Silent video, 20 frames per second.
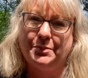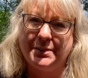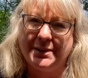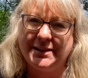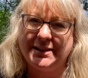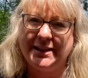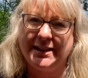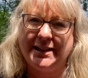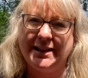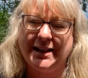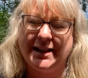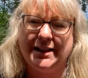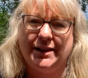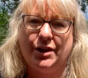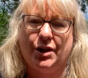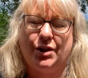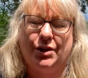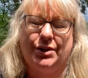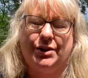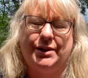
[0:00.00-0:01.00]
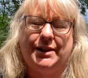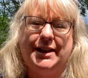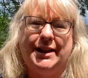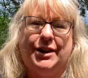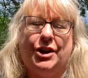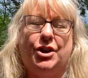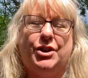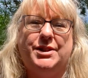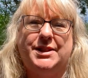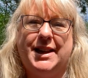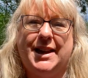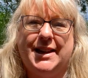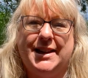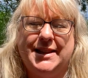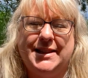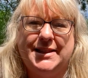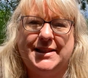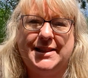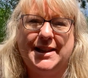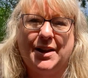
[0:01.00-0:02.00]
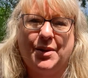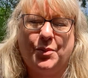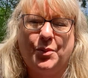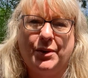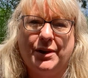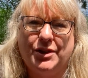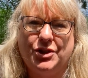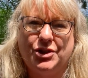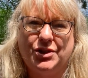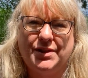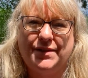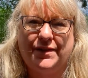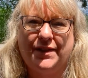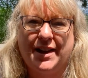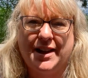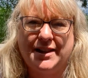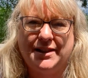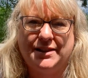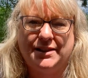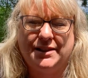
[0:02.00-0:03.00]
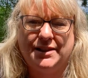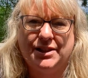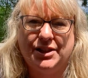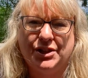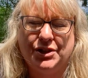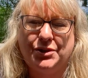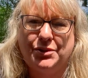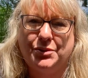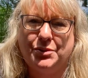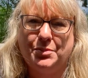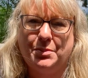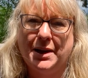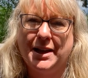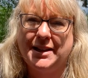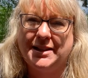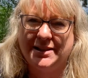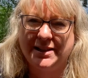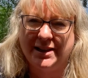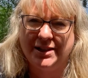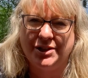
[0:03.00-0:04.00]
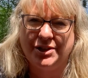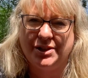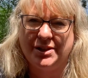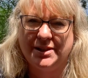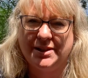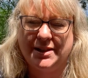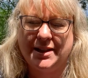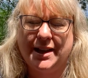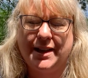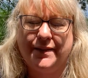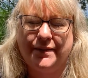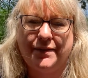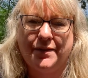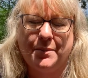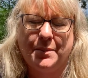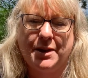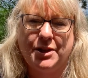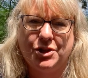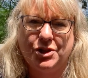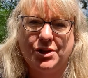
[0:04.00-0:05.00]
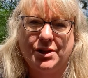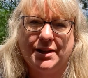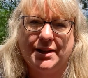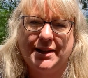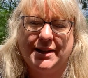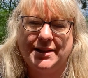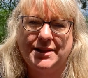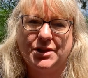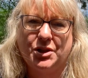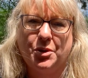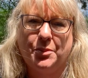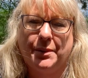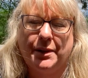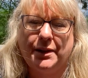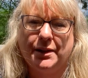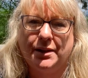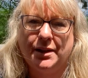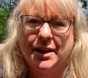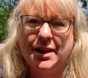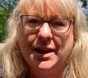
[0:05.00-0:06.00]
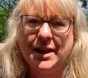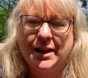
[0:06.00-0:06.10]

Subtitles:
busy in our days that we just fail to pay attention to that information, and it's coming,